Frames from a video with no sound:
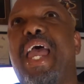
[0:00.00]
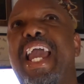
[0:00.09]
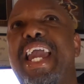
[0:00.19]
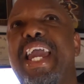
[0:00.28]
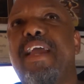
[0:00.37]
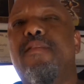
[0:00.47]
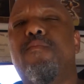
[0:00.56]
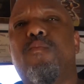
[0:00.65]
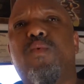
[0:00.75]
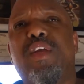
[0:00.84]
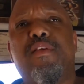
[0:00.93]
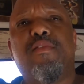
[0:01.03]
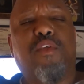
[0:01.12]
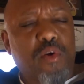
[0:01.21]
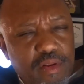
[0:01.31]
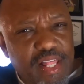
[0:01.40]
And we
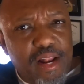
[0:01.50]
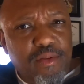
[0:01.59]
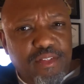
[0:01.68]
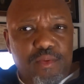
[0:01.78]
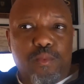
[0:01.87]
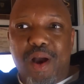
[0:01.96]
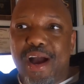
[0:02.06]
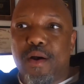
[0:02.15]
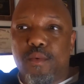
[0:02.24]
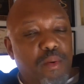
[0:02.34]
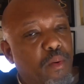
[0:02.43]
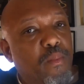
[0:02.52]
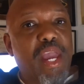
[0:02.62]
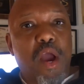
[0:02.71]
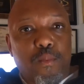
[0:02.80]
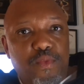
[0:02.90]
learned that and said, wow, we, when
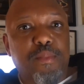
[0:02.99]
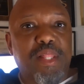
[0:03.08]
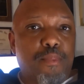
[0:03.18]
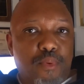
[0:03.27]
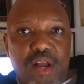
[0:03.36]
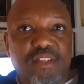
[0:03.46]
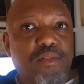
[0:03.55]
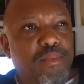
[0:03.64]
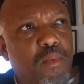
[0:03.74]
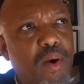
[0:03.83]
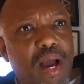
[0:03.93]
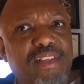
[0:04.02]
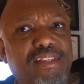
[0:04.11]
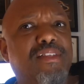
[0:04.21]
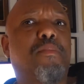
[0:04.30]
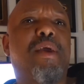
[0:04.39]
we helped them in that process, we're like, wow,
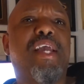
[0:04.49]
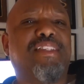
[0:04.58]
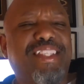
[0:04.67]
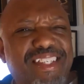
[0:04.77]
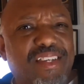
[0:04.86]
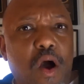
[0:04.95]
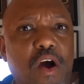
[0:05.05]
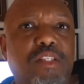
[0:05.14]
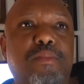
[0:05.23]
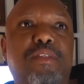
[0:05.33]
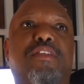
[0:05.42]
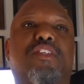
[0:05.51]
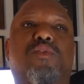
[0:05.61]
this is amazing. This is awesome. This is